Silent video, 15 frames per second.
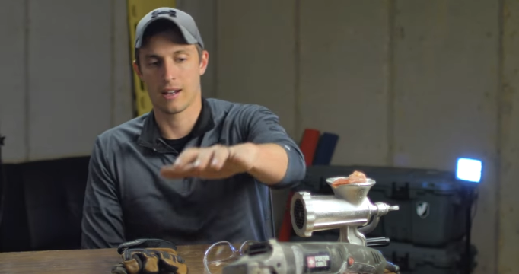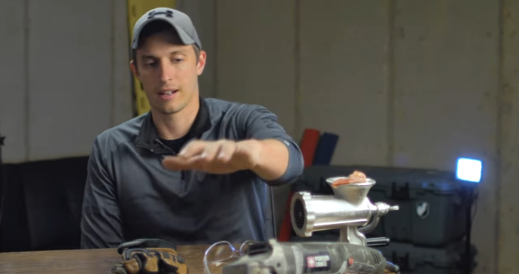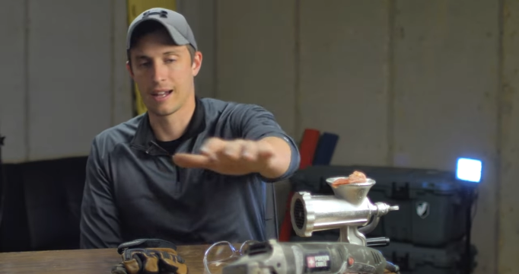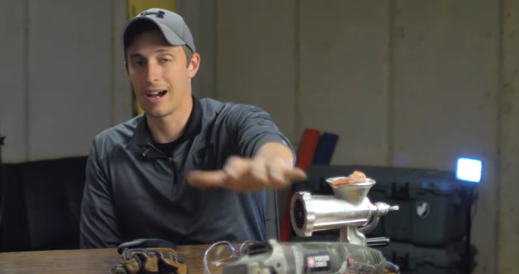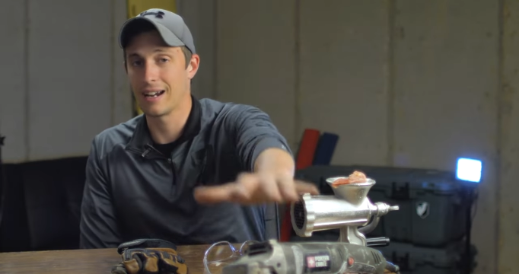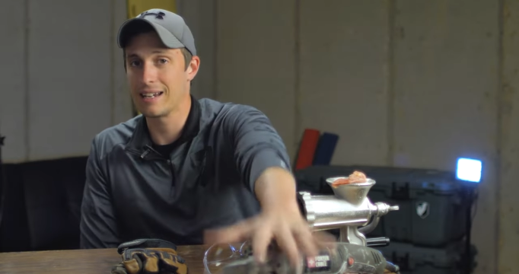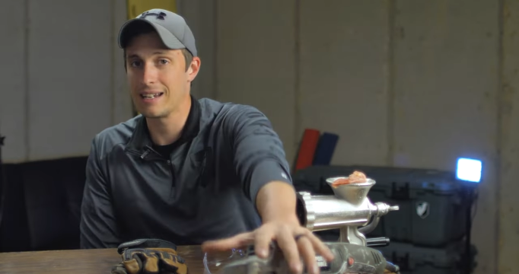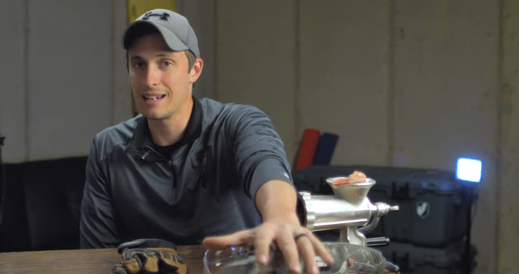
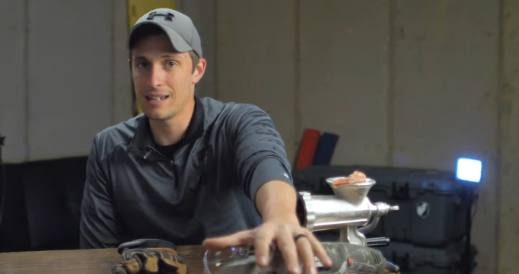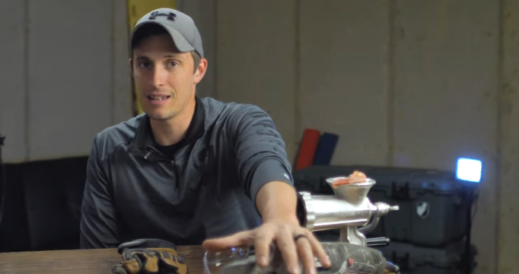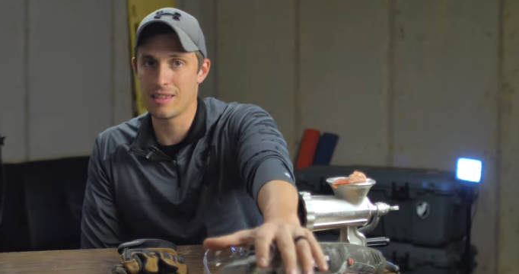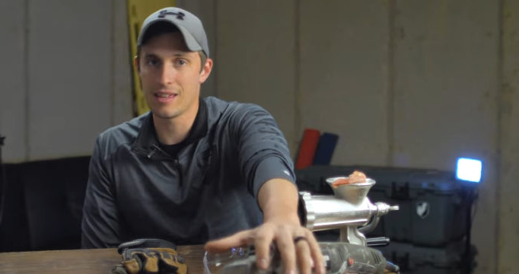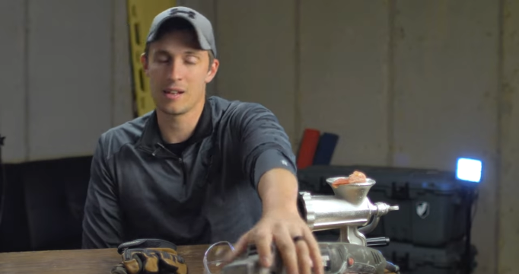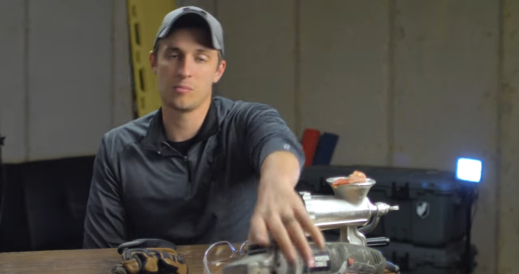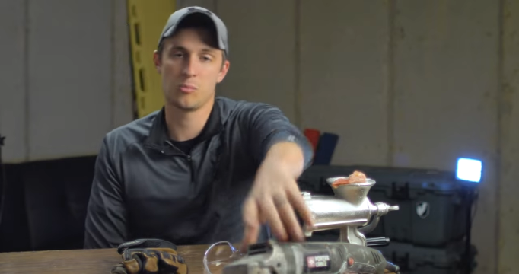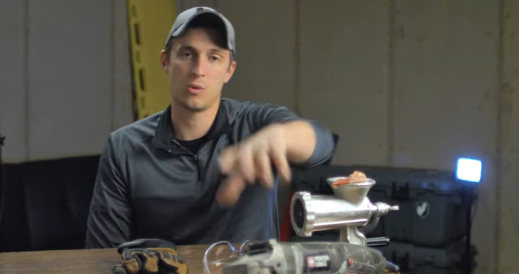cutting into
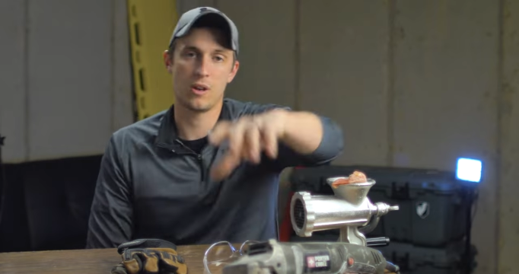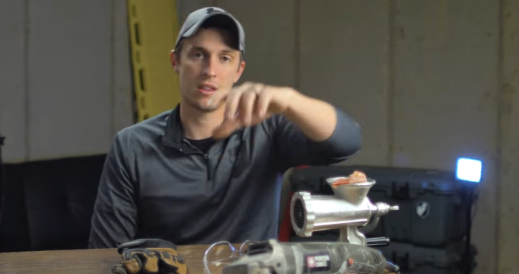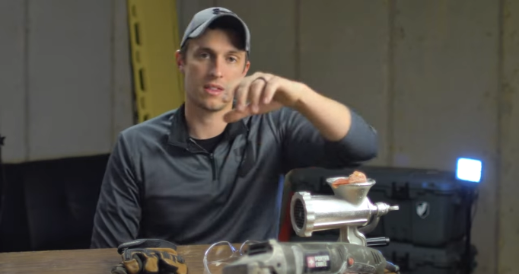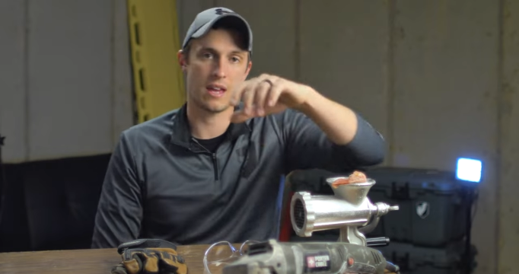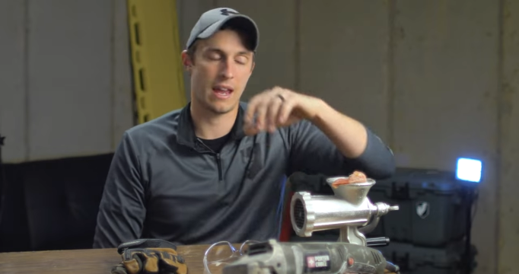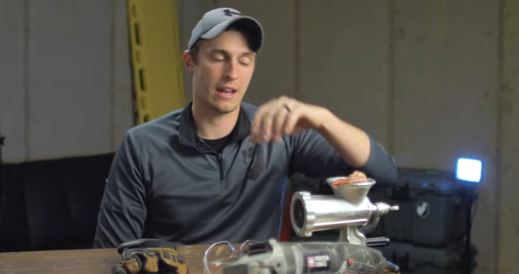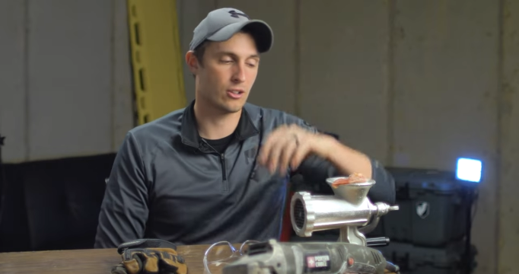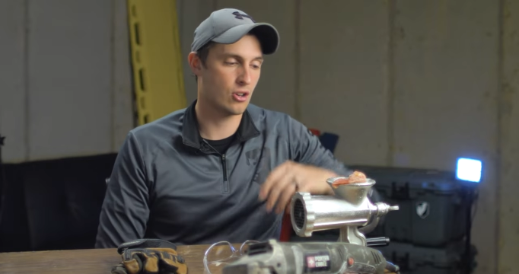them with
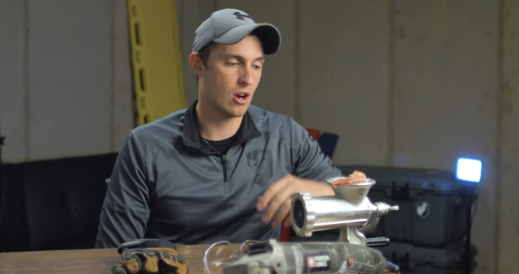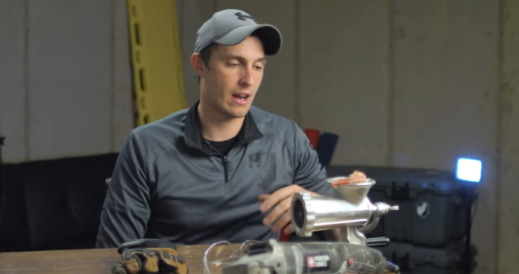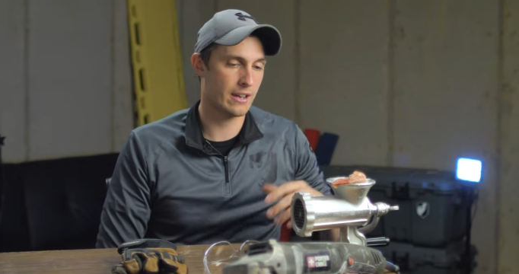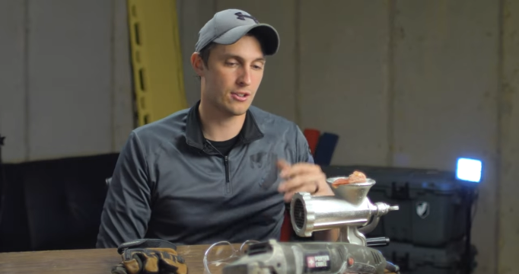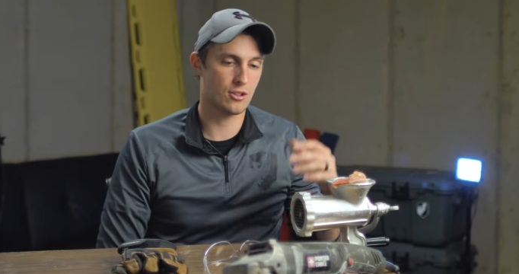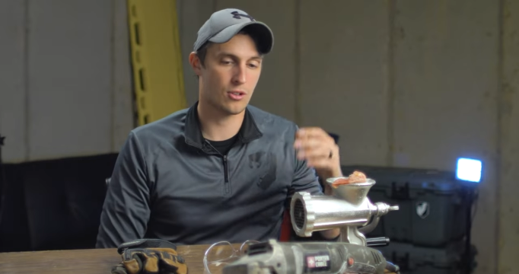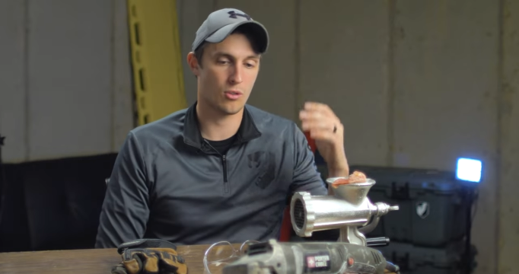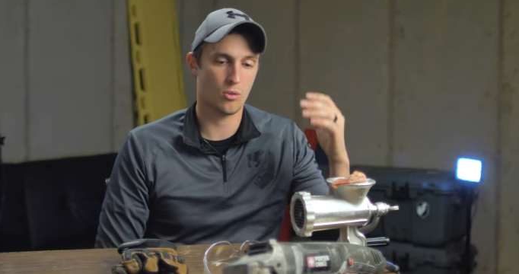a
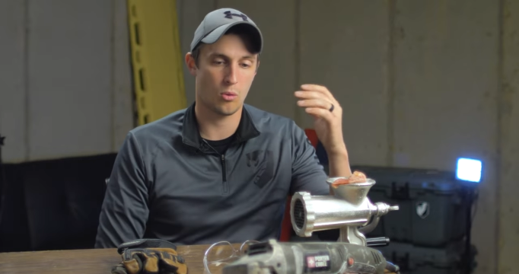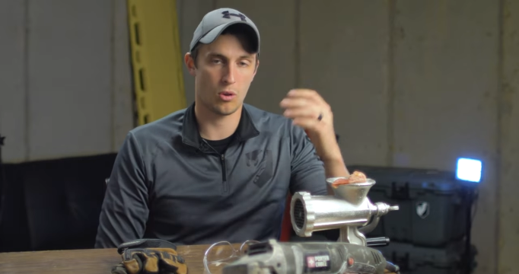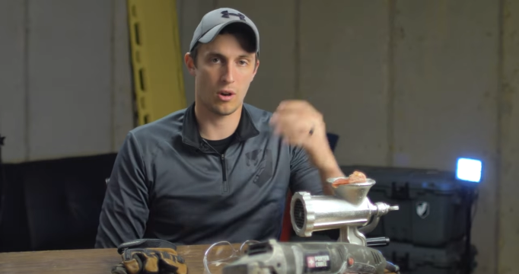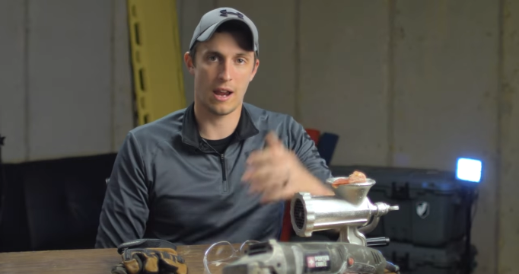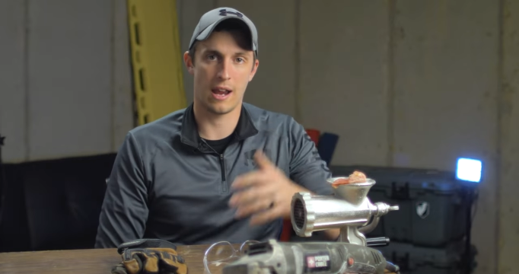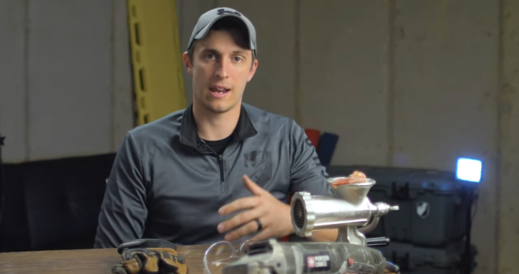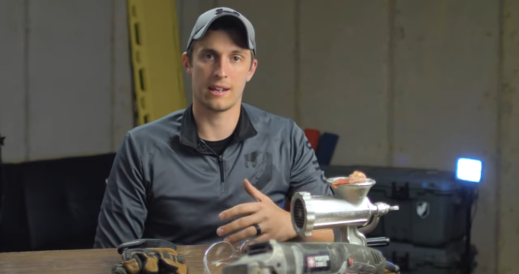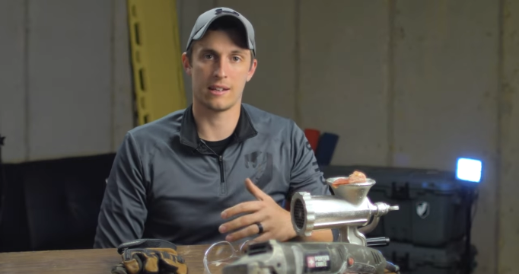grinder or
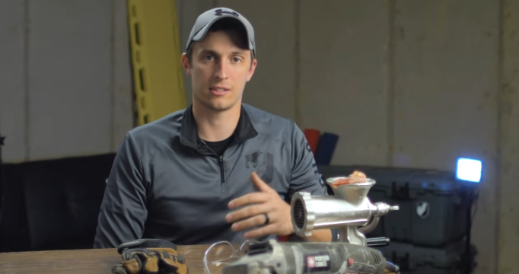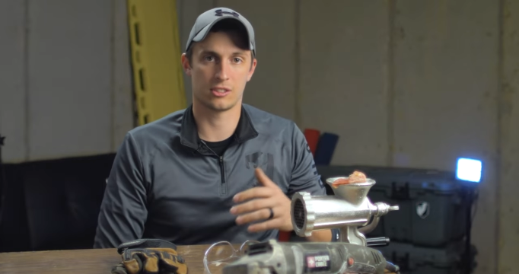a